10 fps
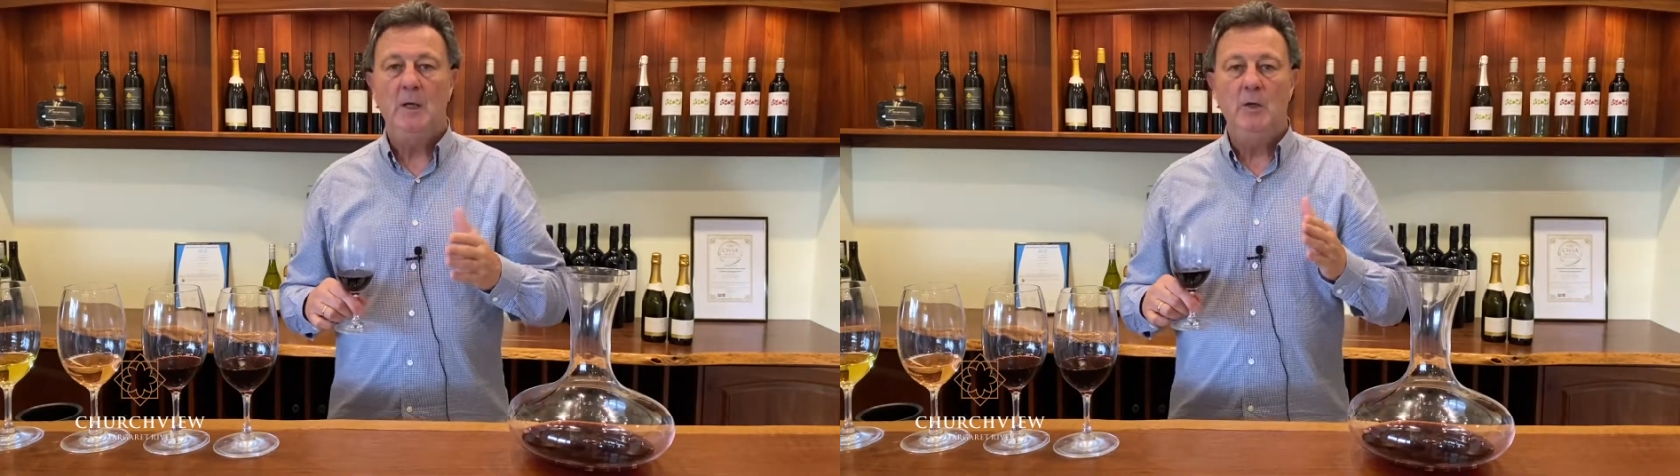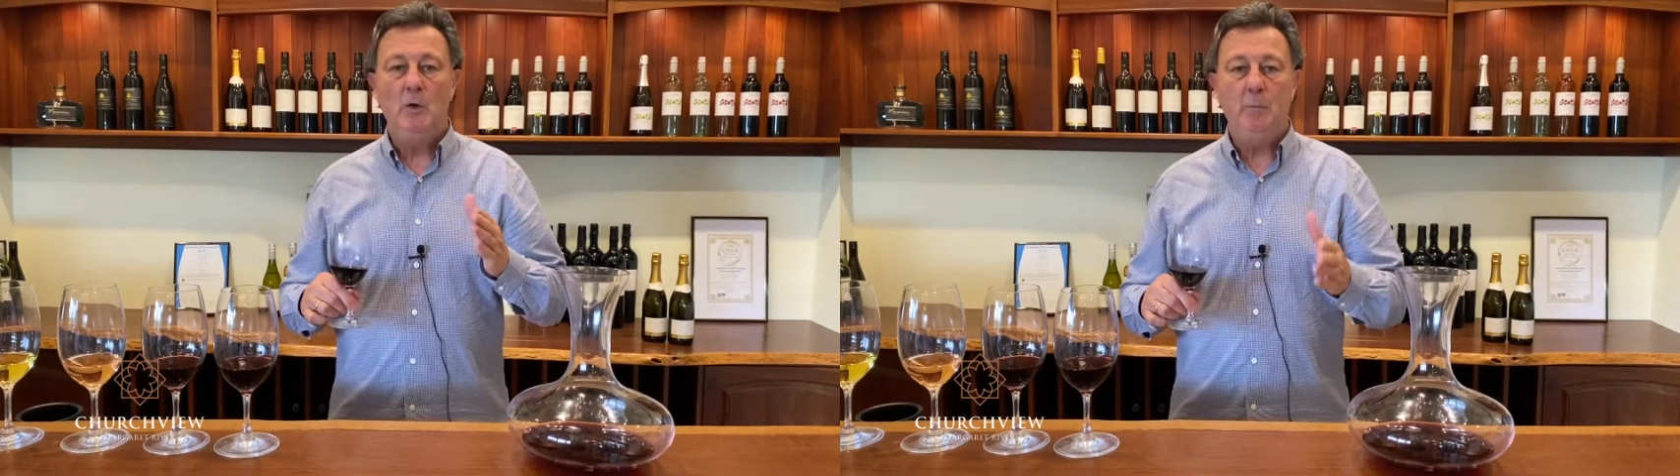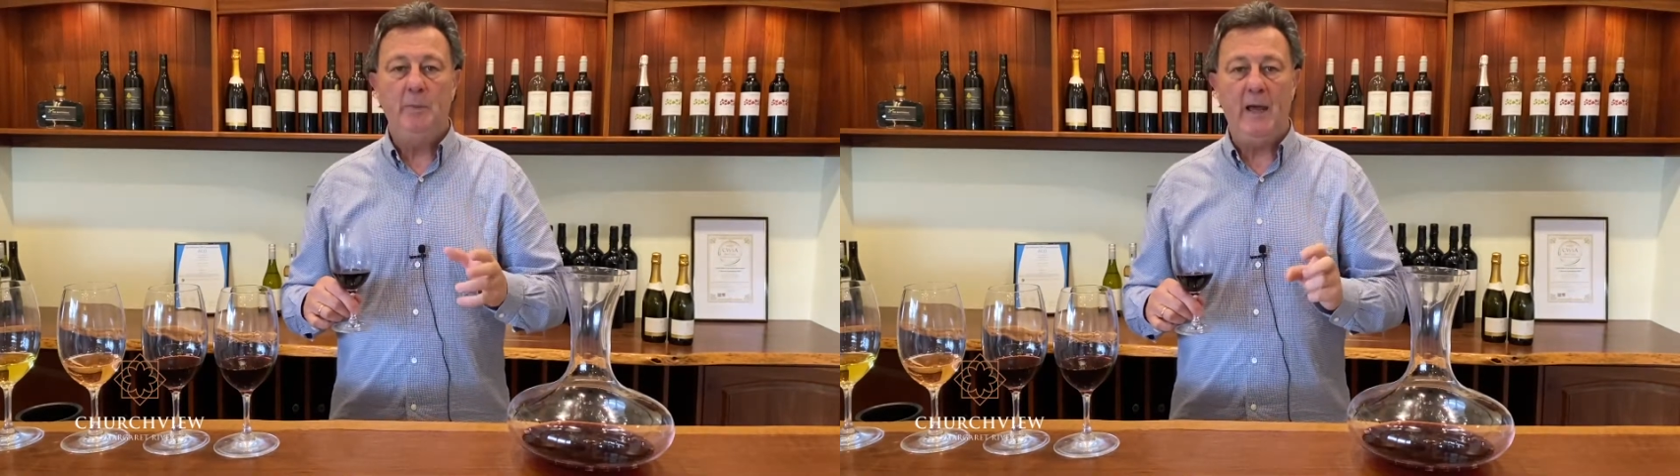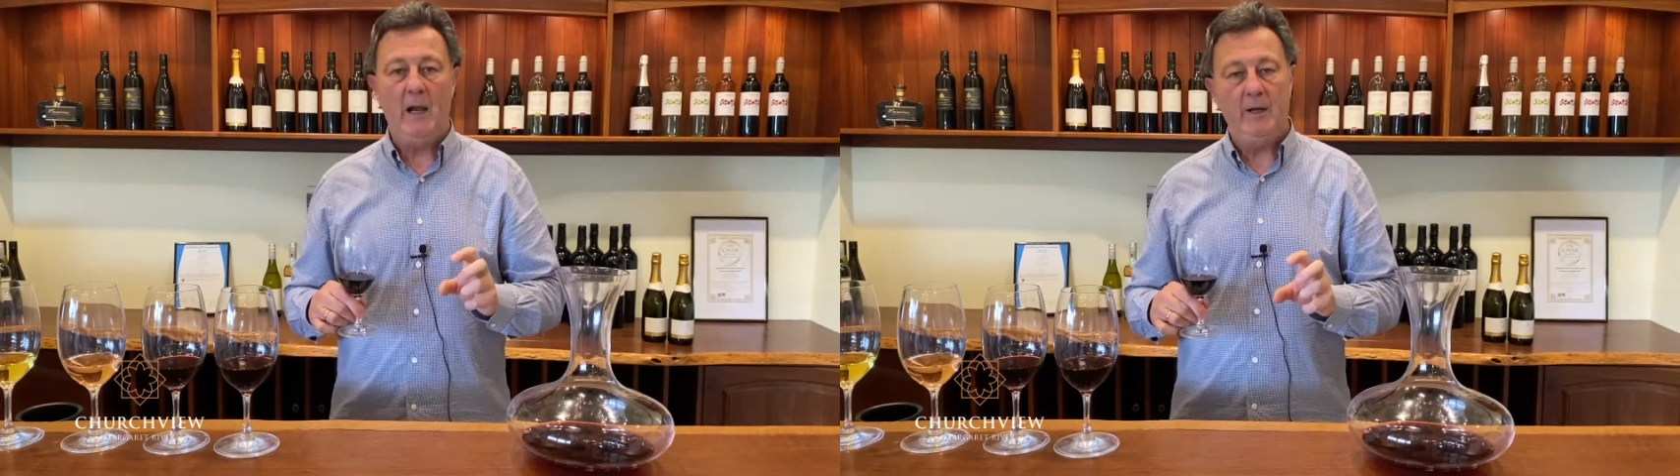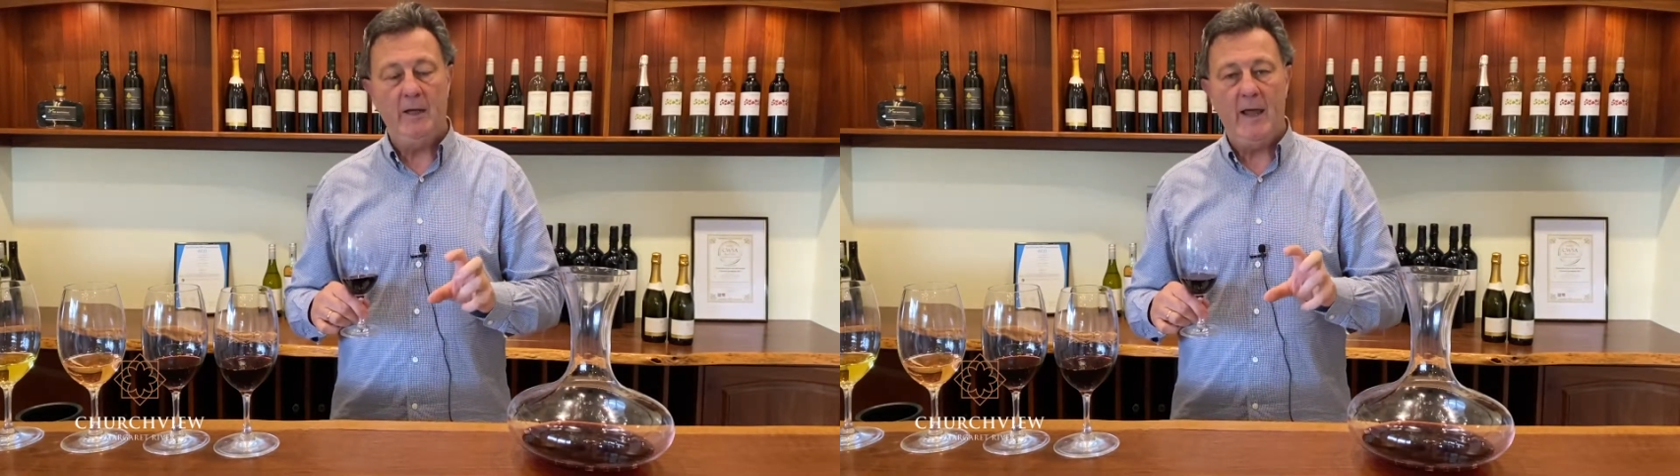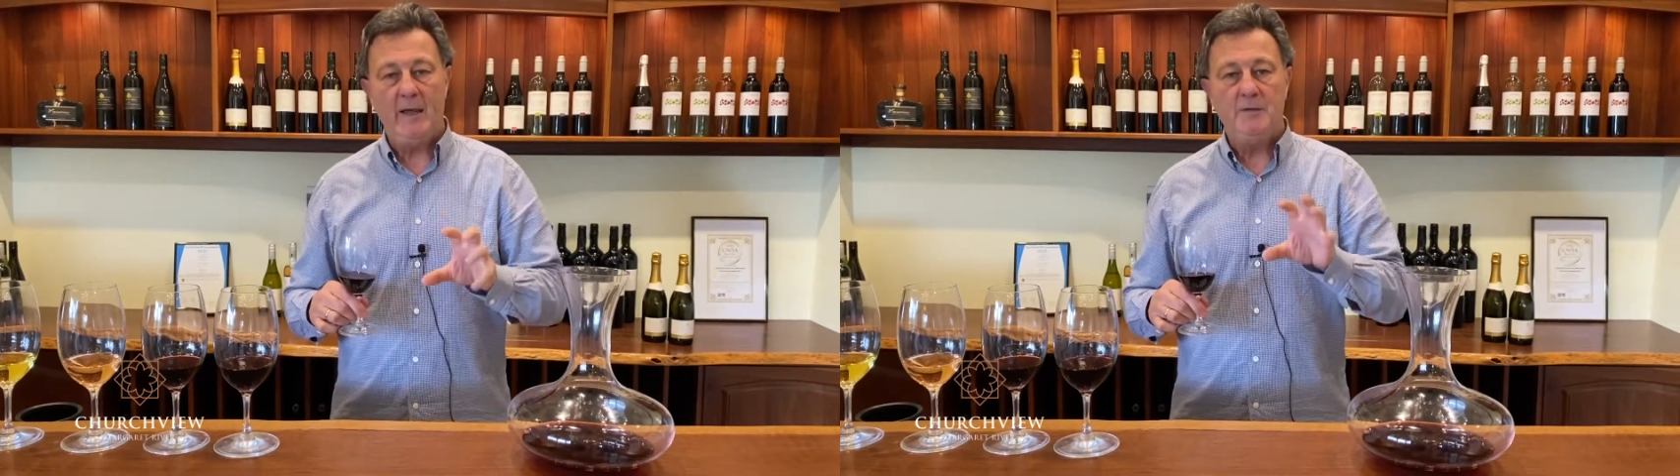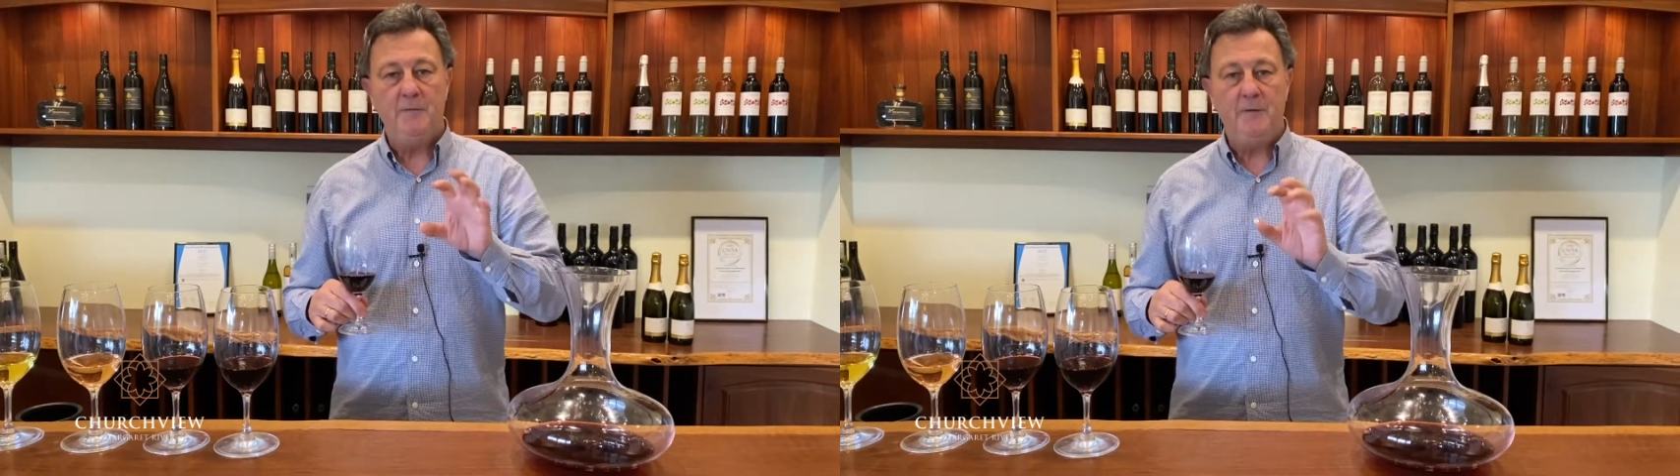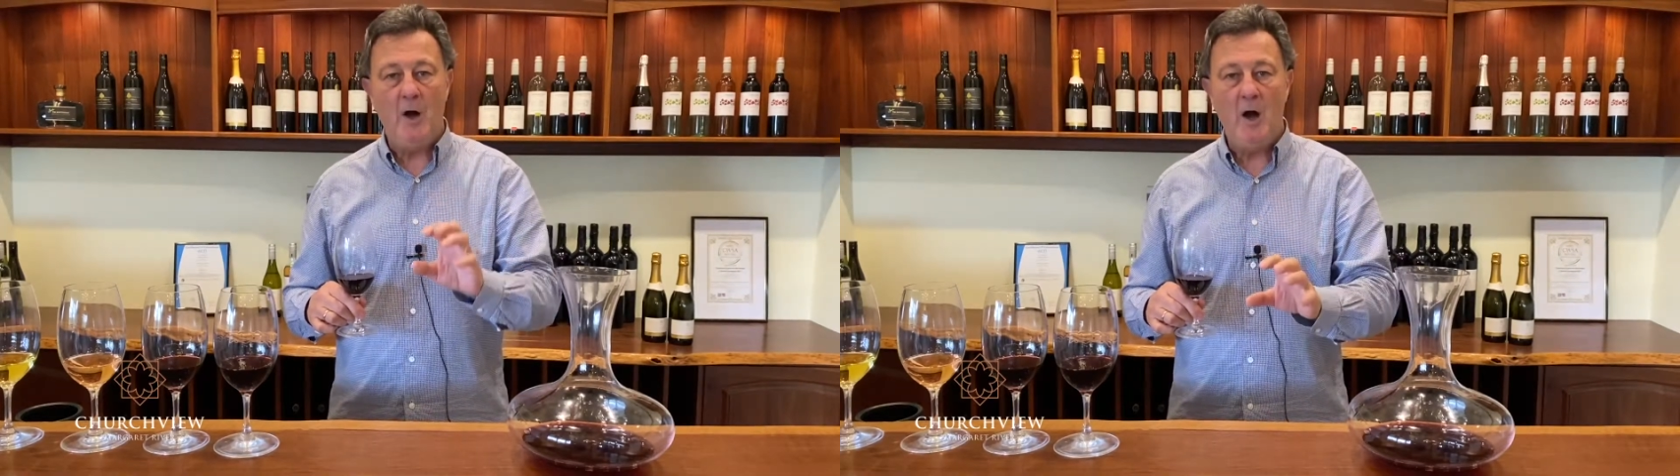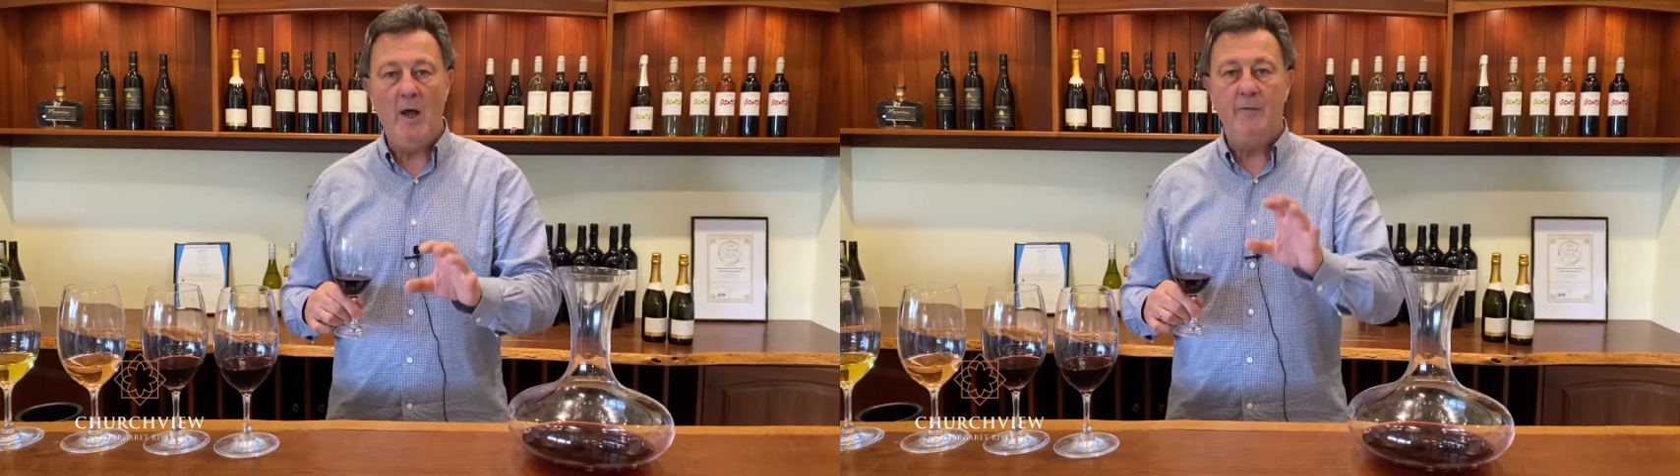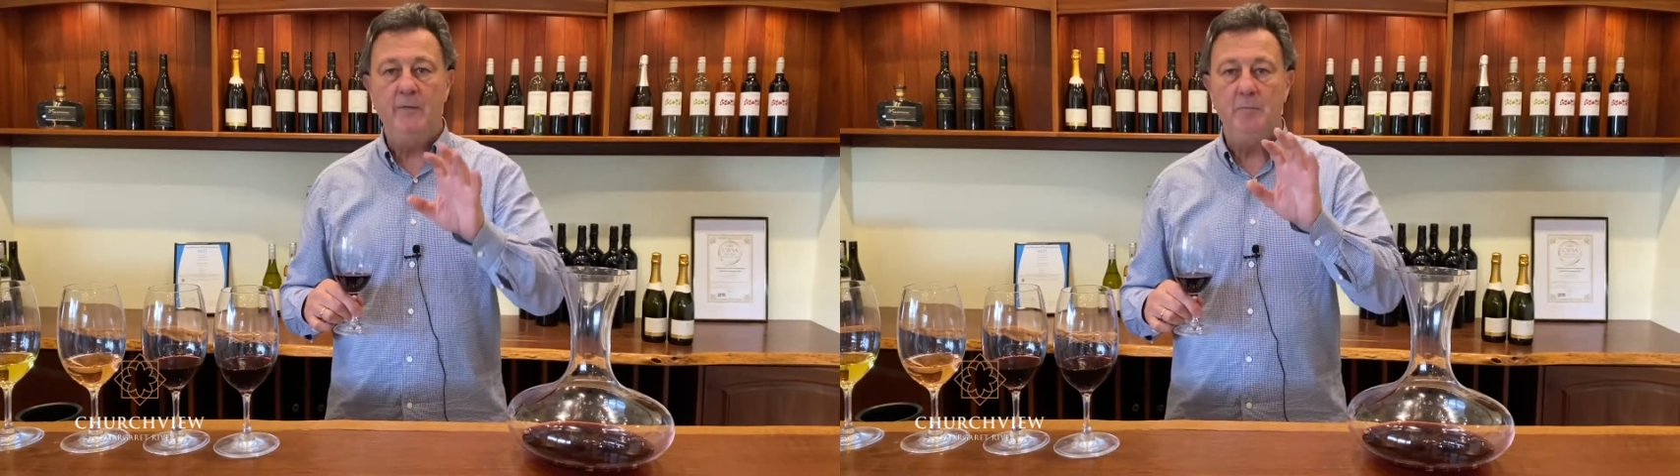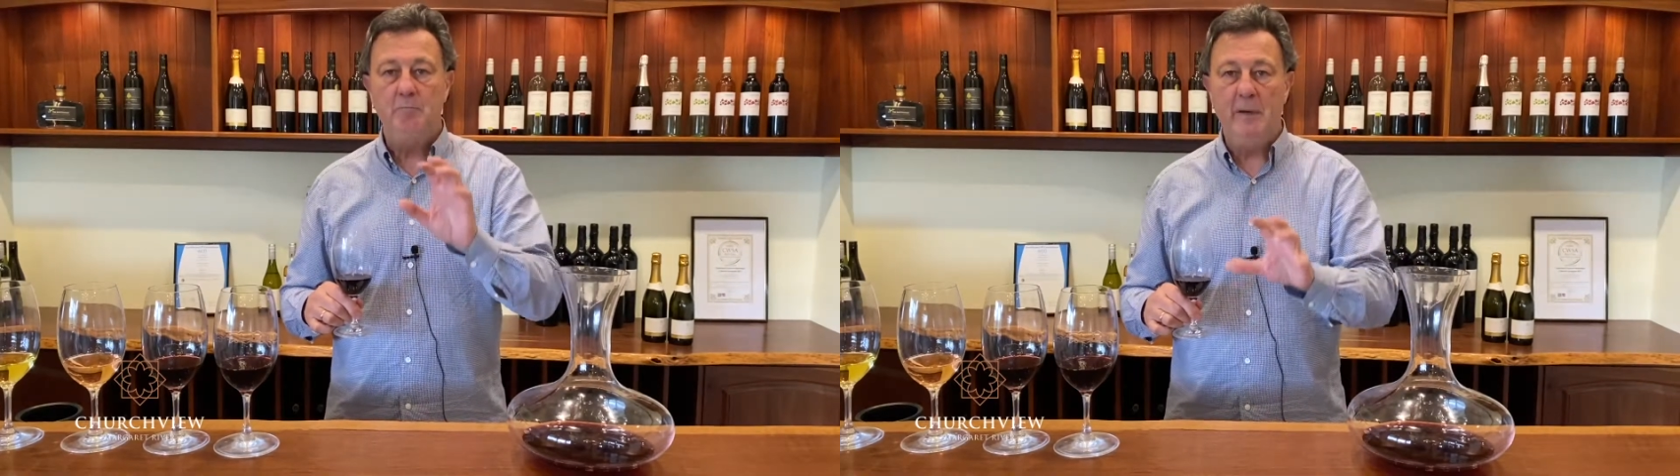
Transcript: Your palate has 5